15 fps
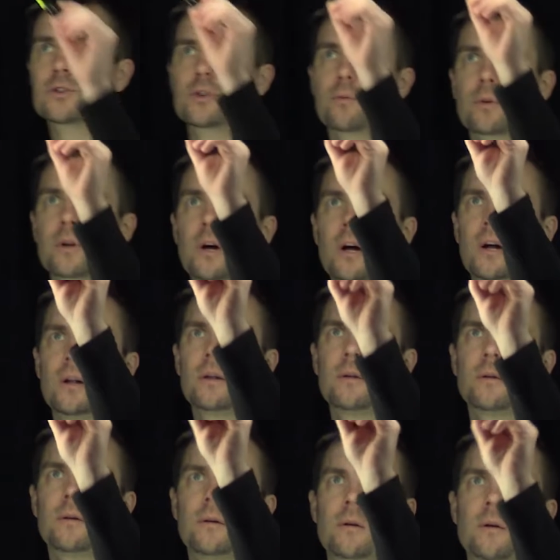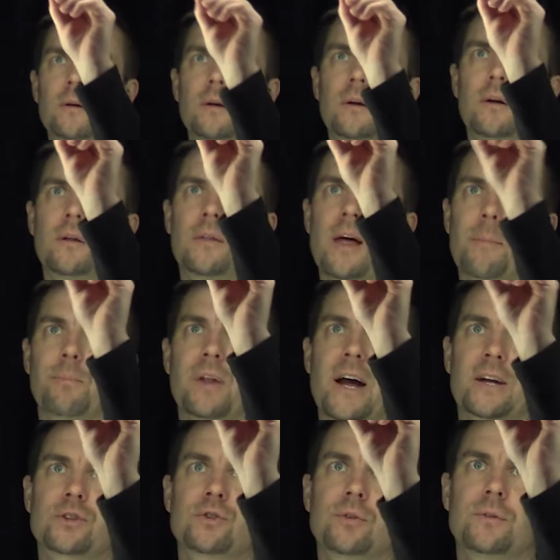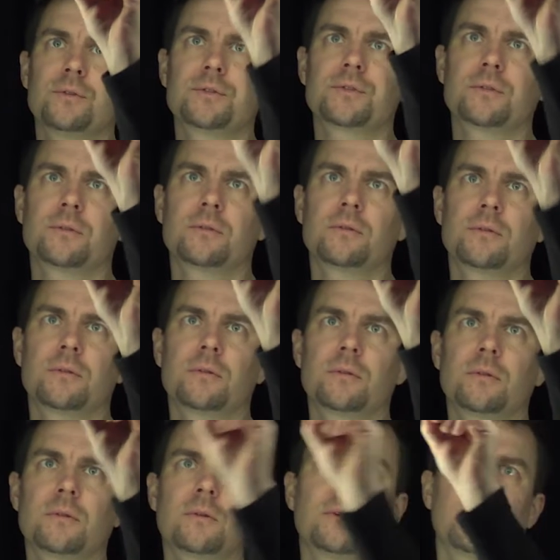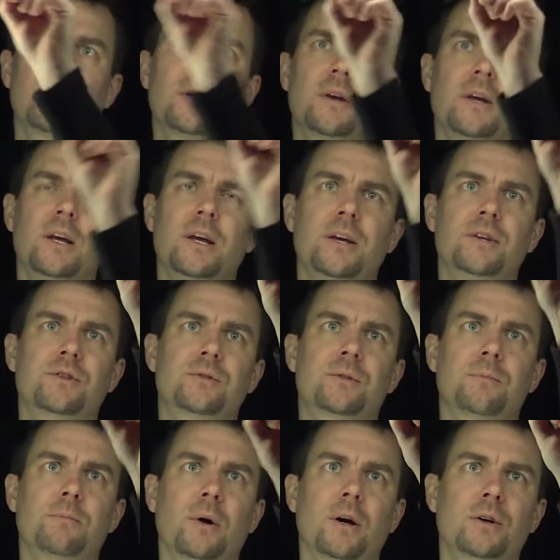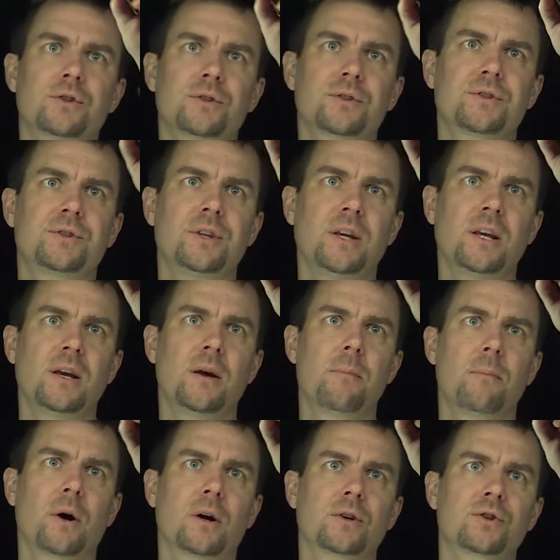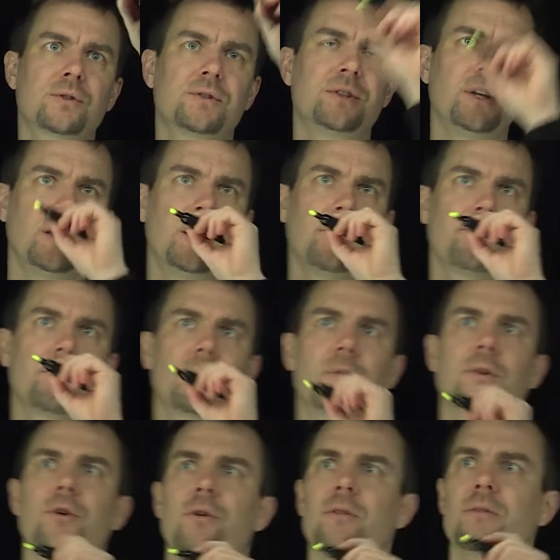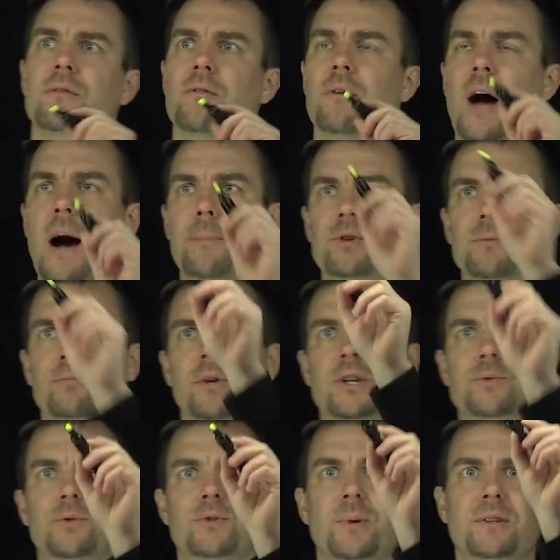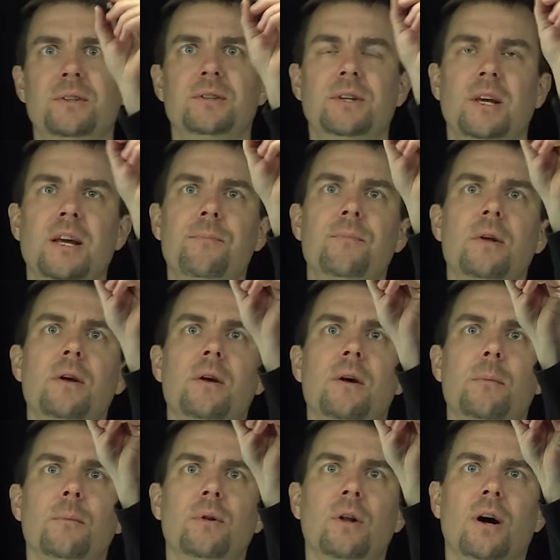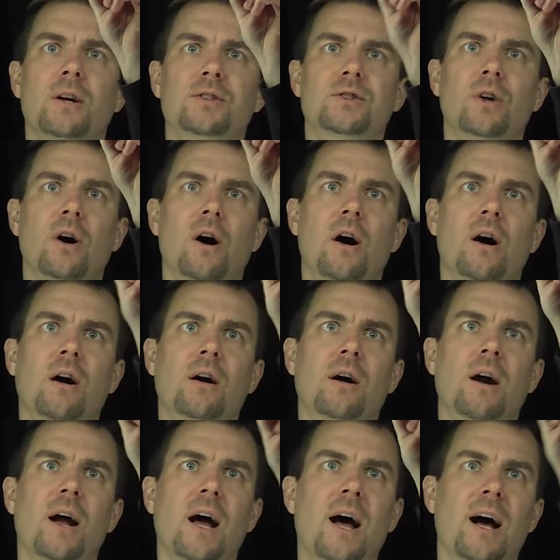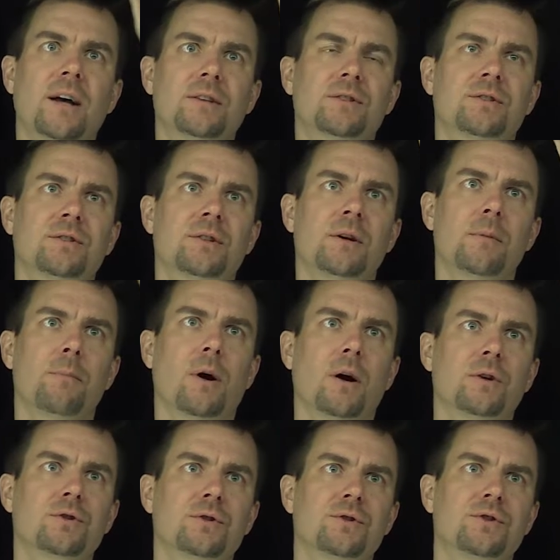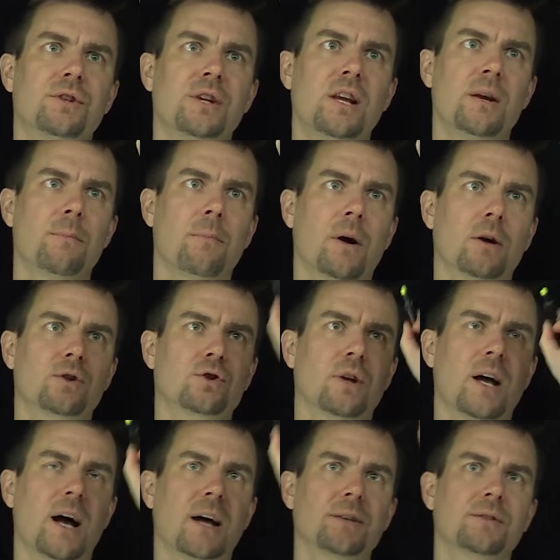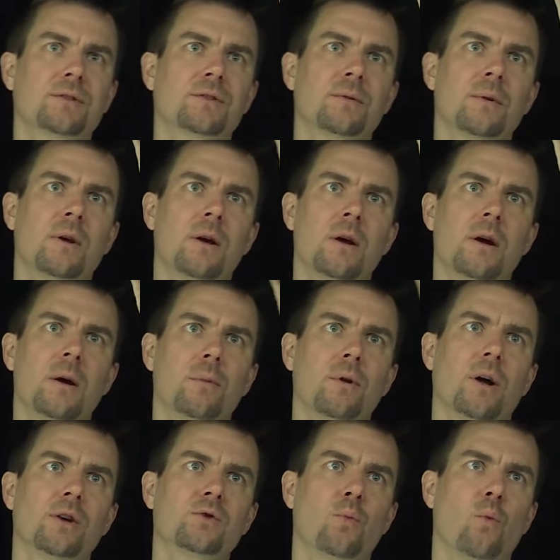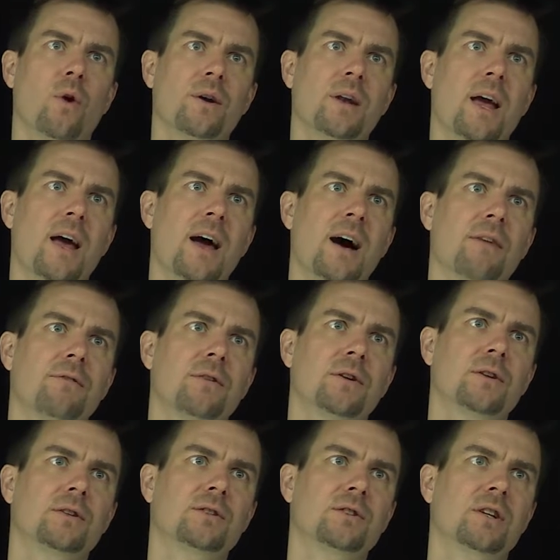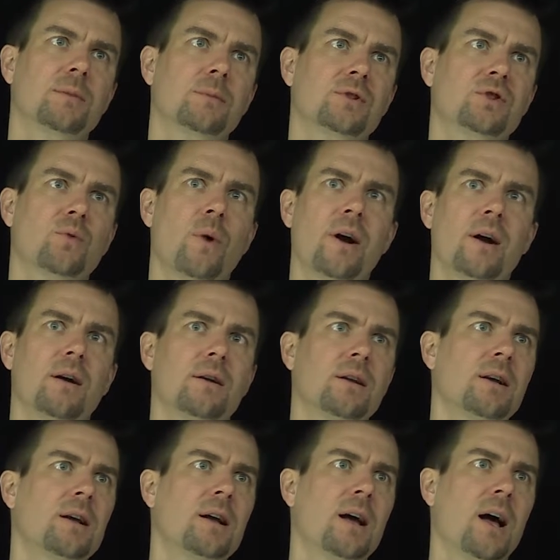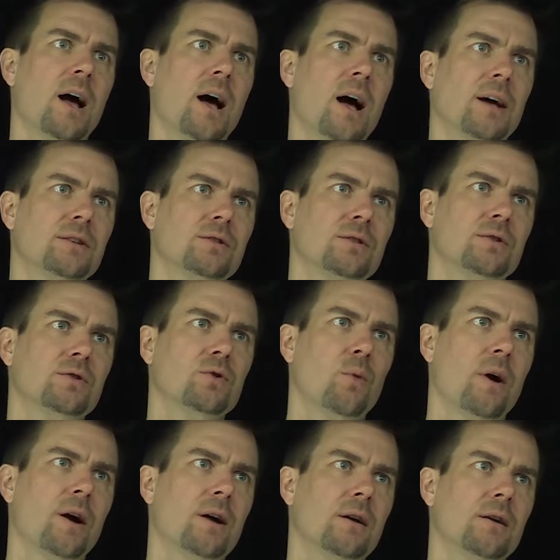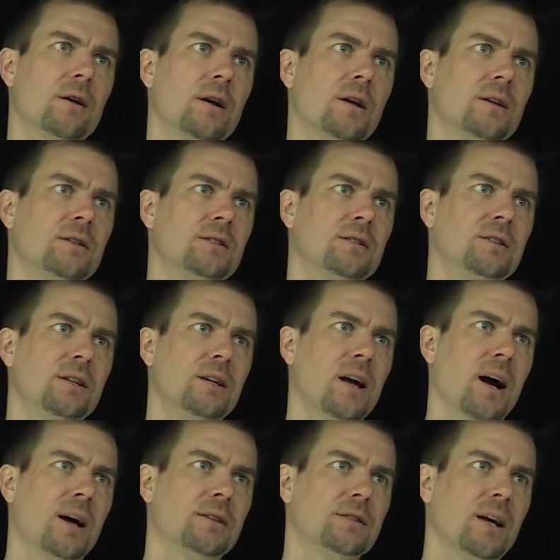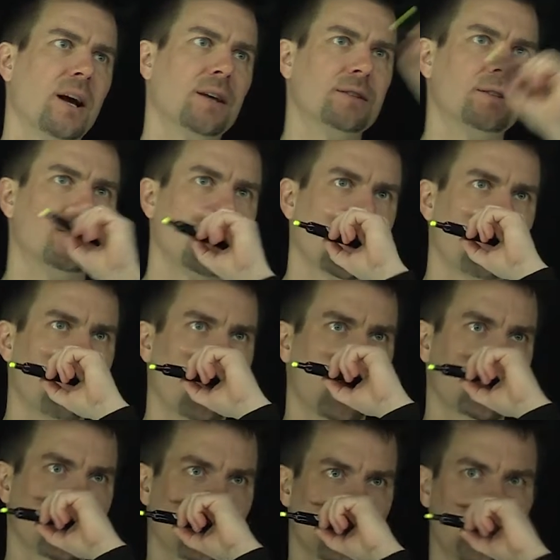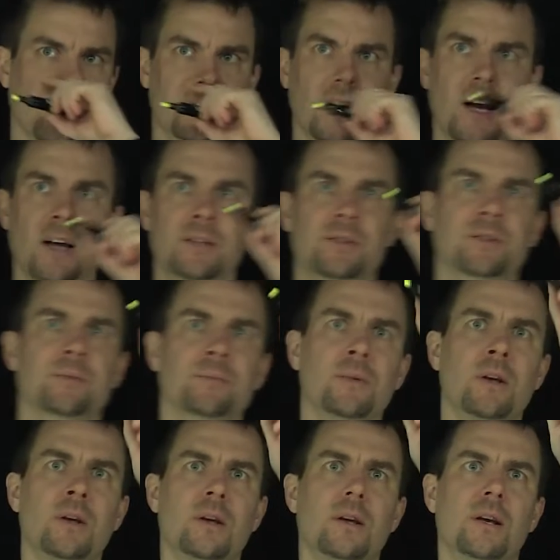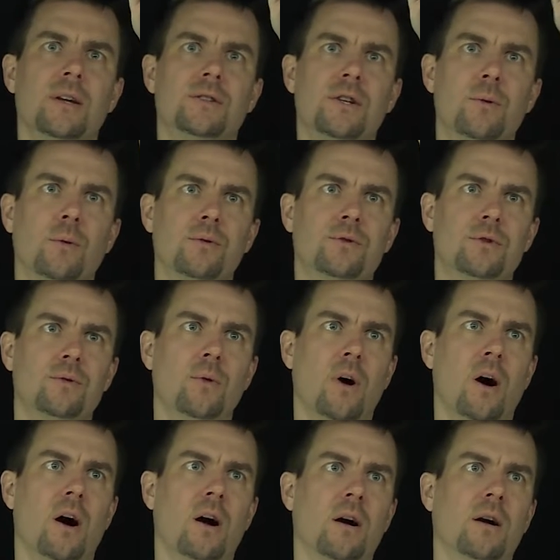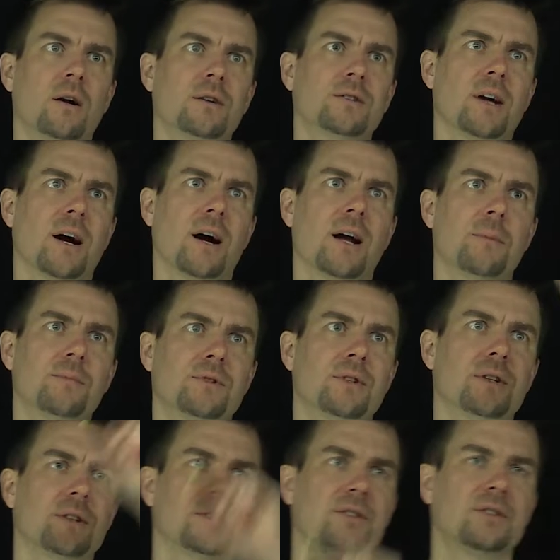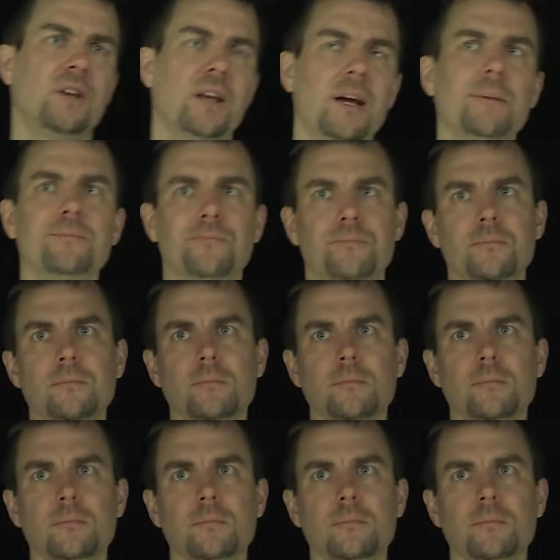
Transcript: So recall that Black-Scholes is partial C partial T, the derivative of the option price with respect to T, plus RS partial C partial S, plus 1 half sigma squared S squared CSS, the second partial with respect to S, is equal to R times C,